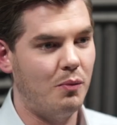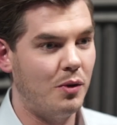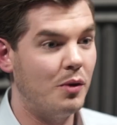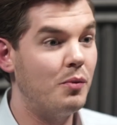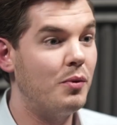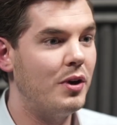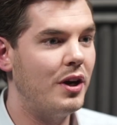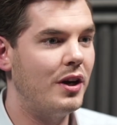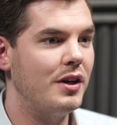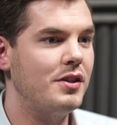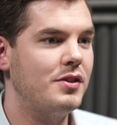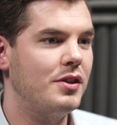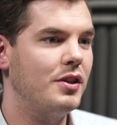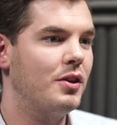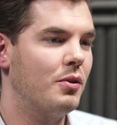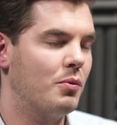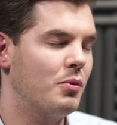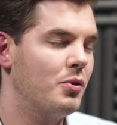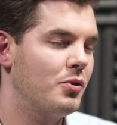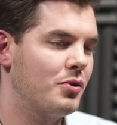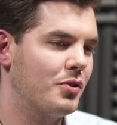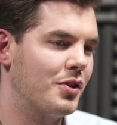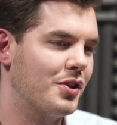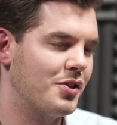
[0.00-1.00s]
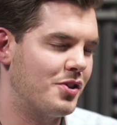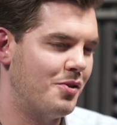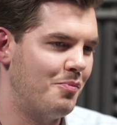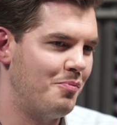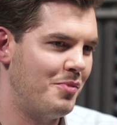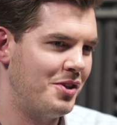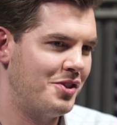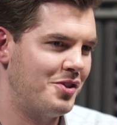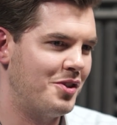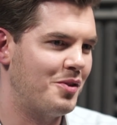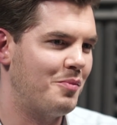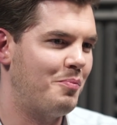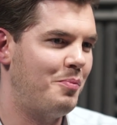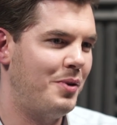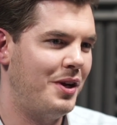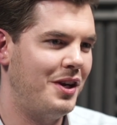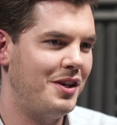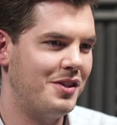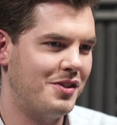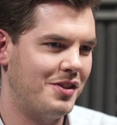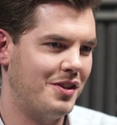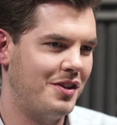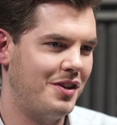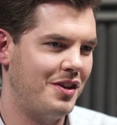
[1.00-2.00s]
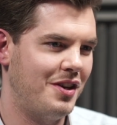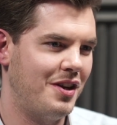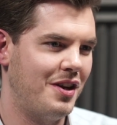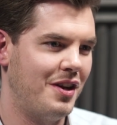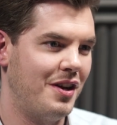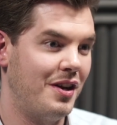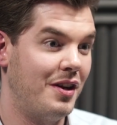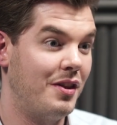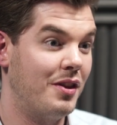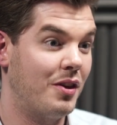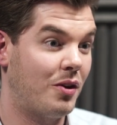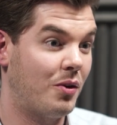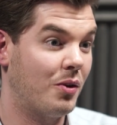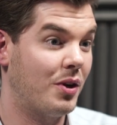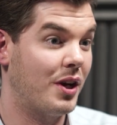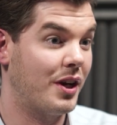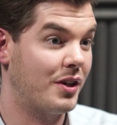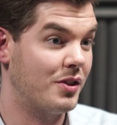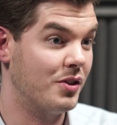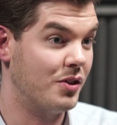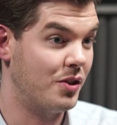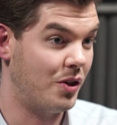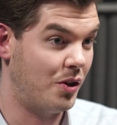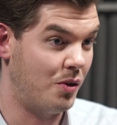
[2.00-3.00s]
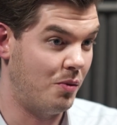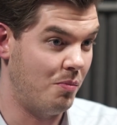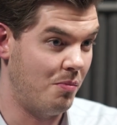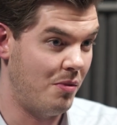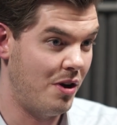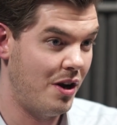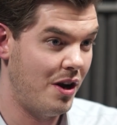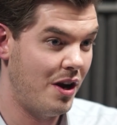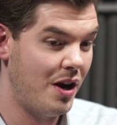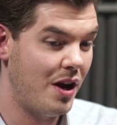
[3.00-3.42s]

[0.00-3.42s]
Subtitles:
We really see the router as the missing piece in the connected home.